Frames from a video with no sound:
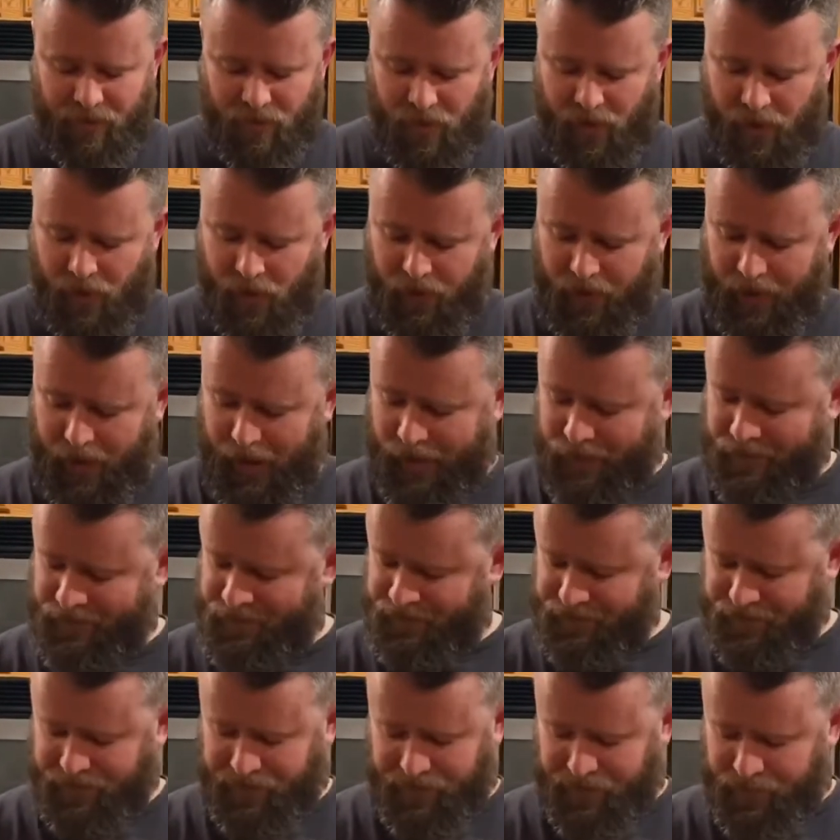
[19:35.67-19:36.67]
Okay,
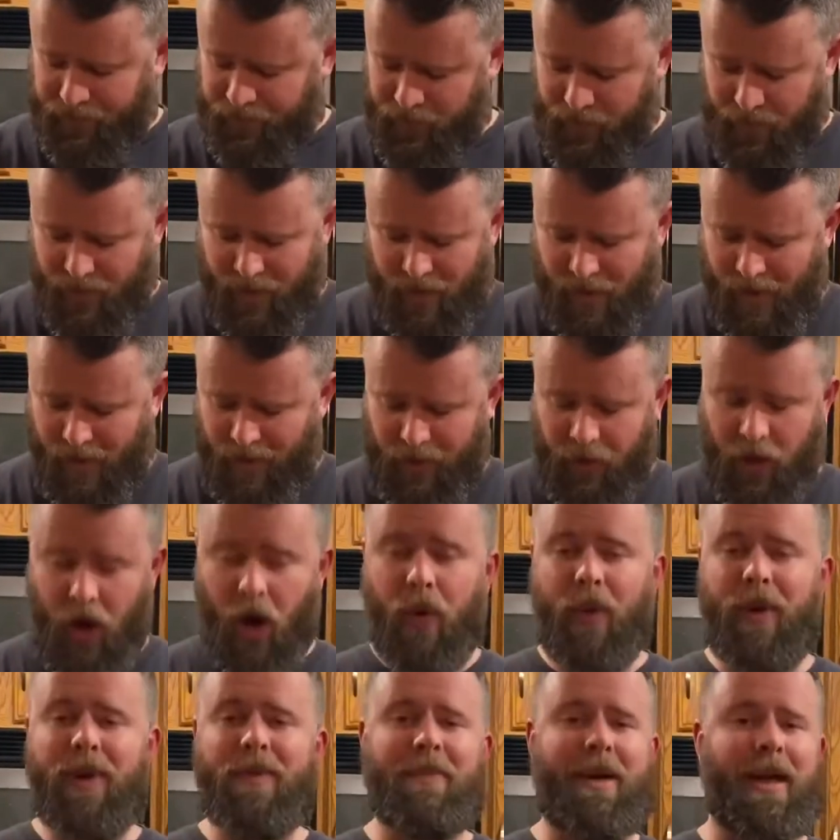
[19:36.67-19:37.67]
go
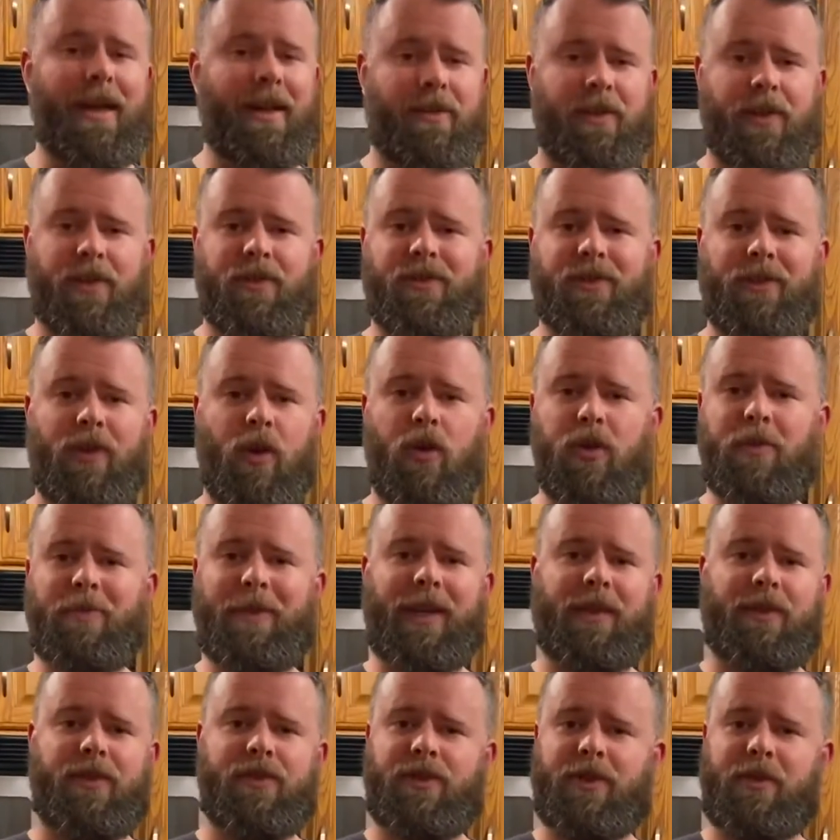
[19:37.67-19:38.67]
and make this. Go and make
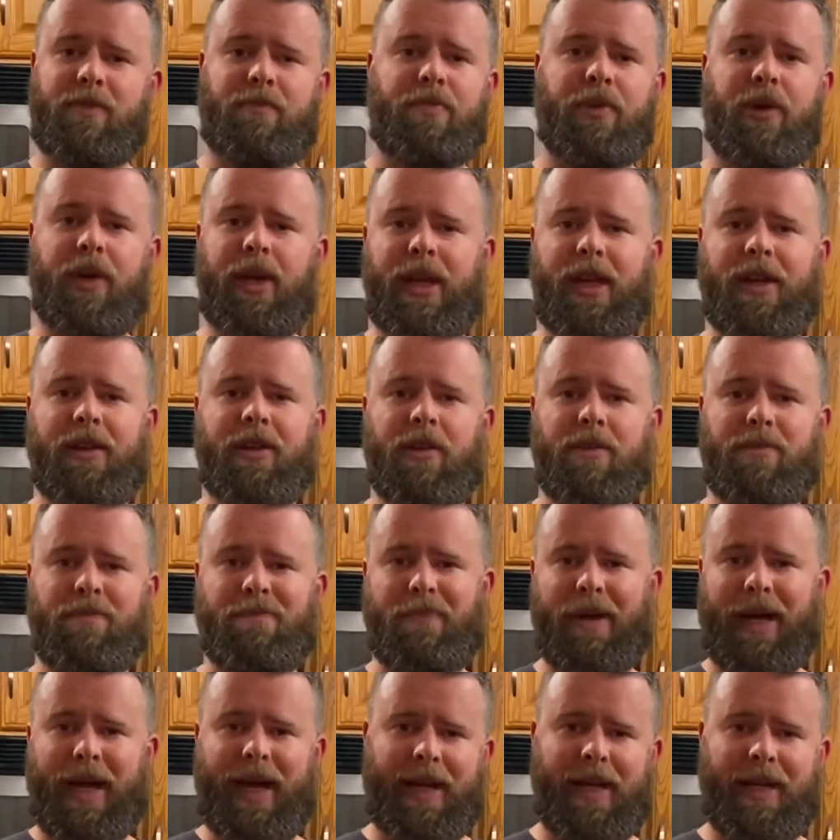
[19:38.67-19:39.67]
this and put it in your
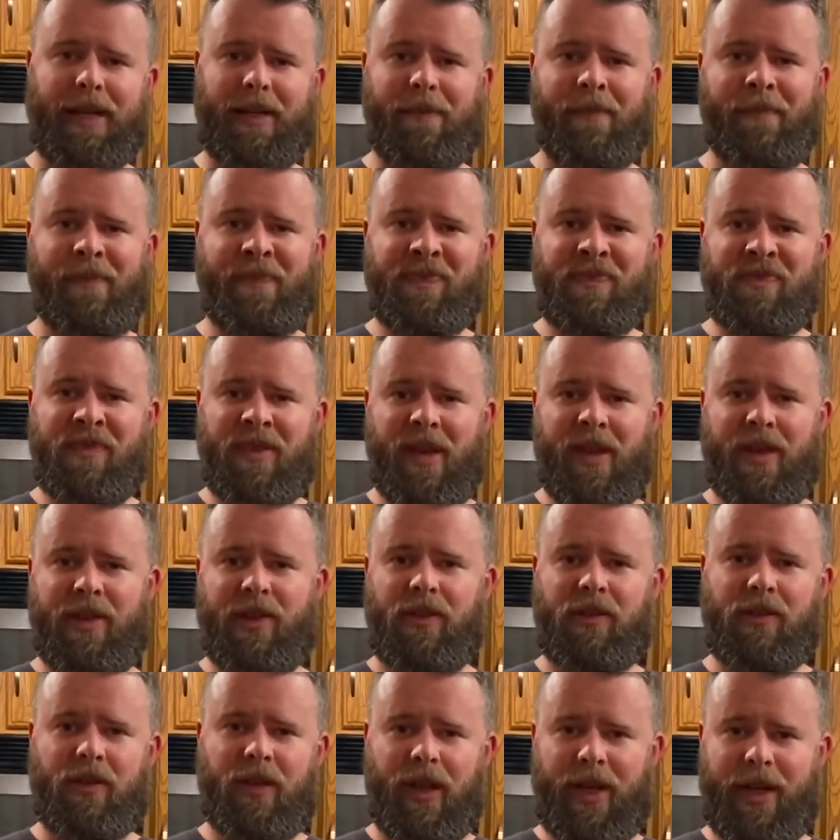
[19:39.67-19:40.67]
body, and your
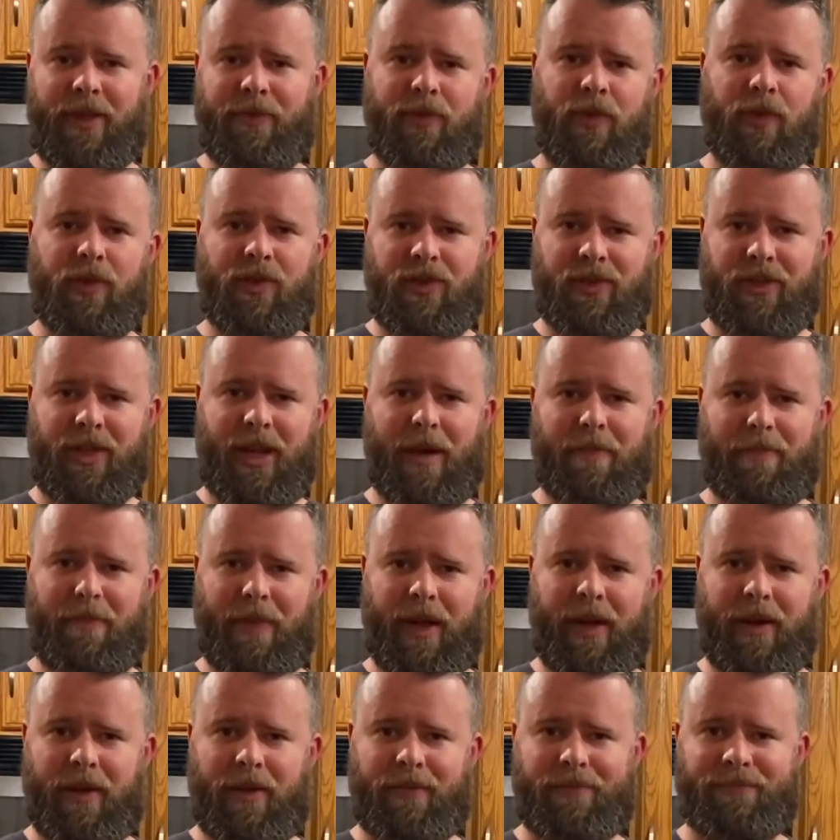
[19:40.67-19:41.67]
life will just get
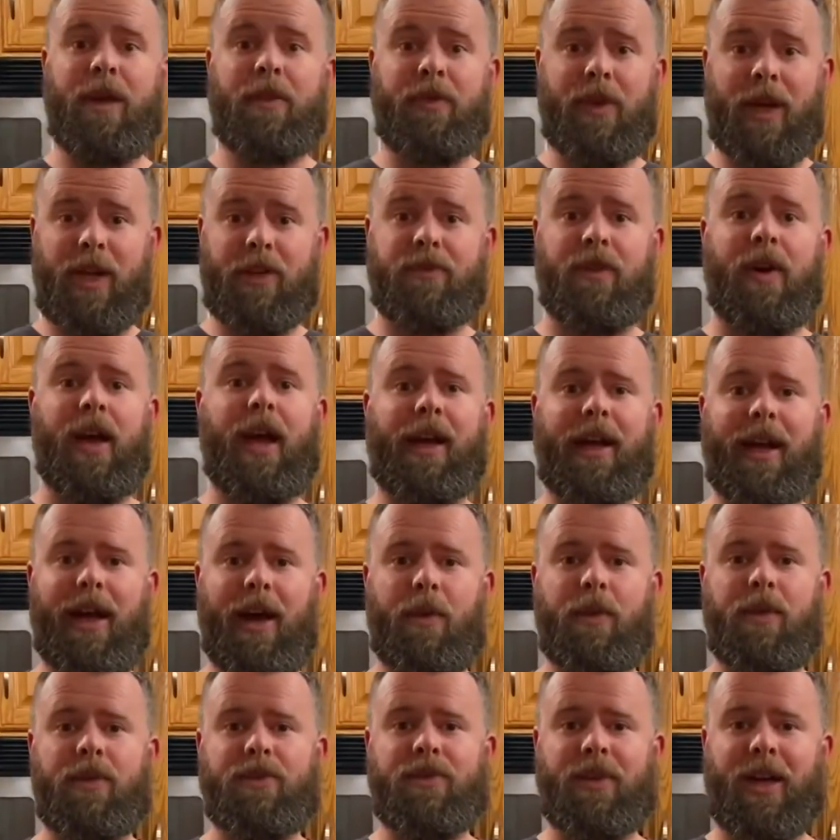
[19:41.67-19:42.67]
better. Thanks for hanging out
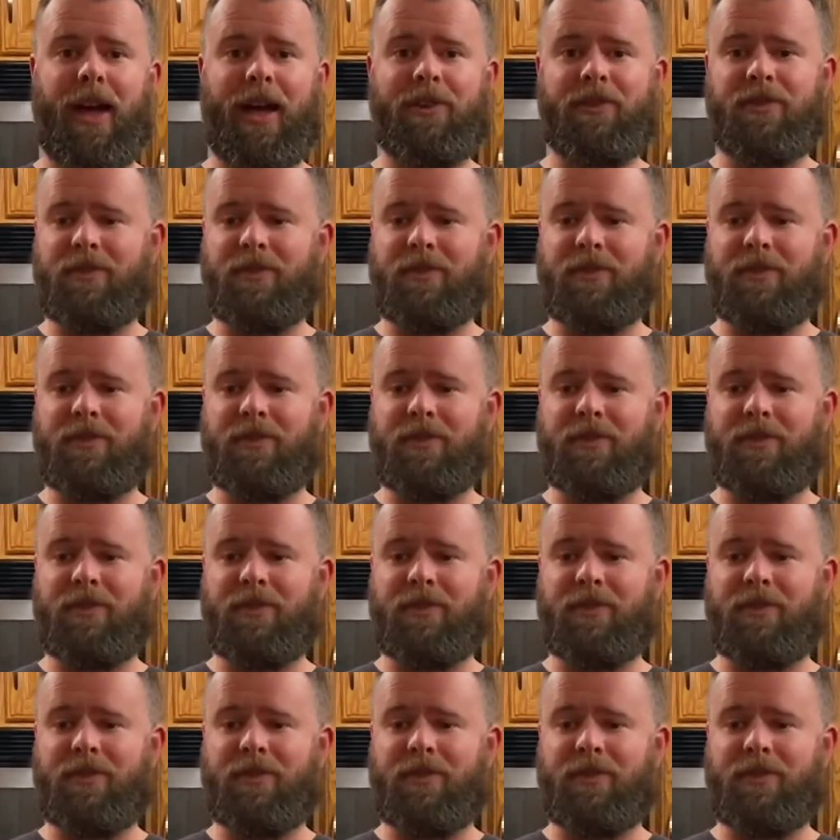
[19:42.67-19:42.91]
with us, guys.